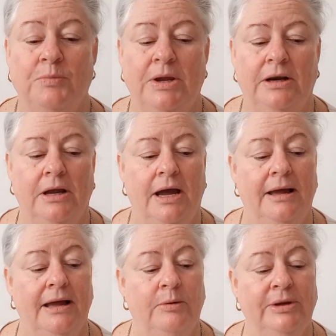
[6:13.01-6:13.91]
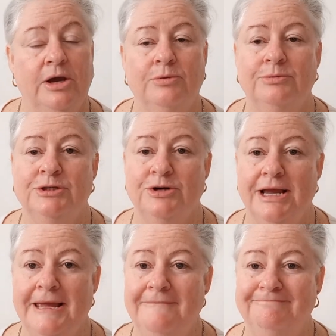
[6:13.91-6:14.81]
when we go and we try
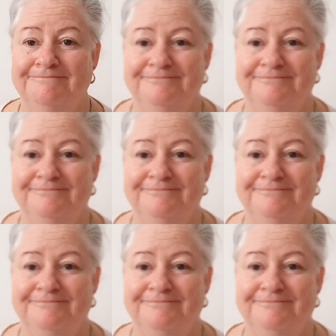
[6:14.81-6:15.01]
again.